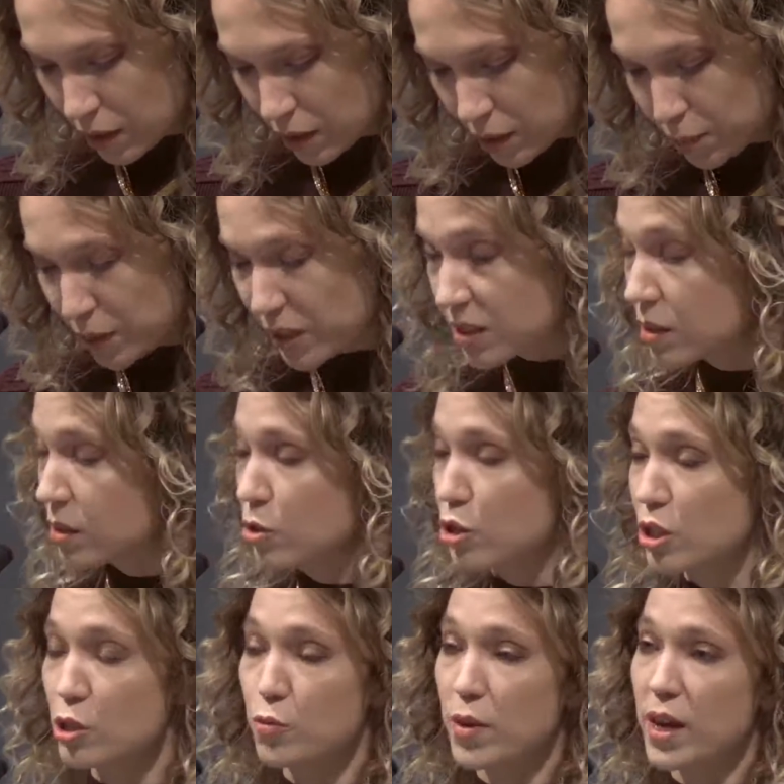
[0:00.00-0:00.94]
please
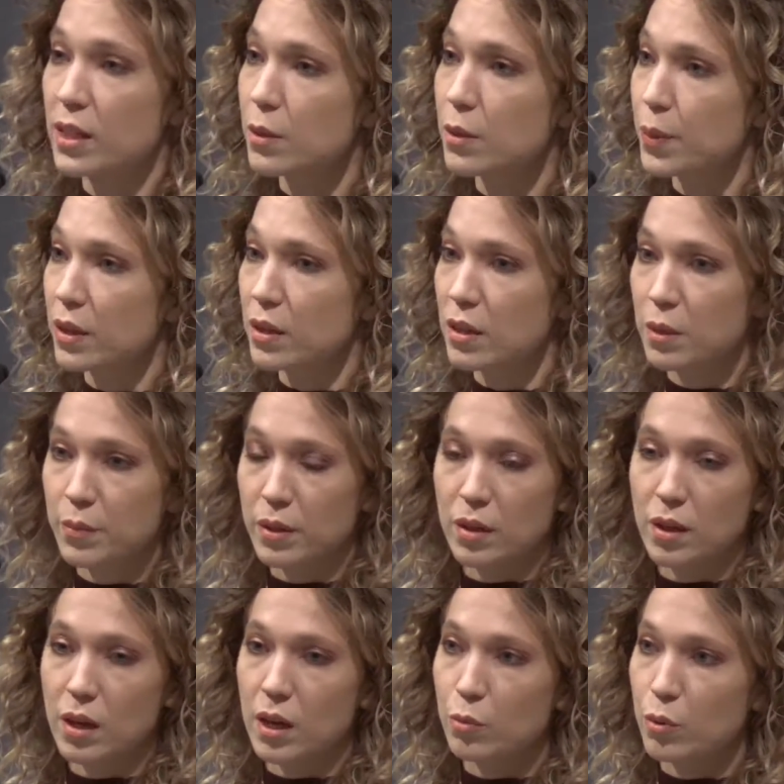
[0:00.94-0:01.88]
just write me an
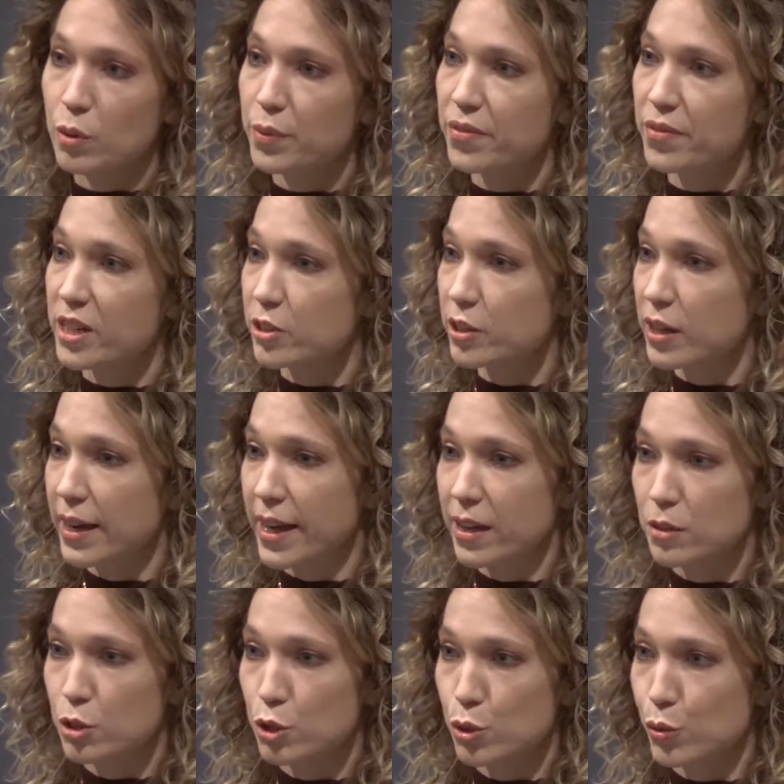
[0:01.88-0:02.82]
email. I will be very
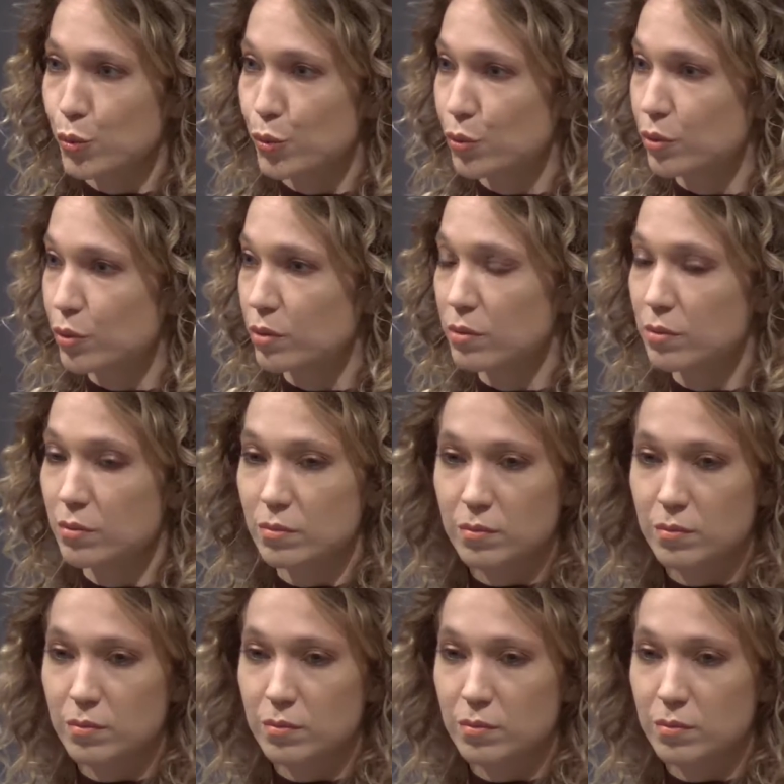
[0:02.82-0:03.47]
glad to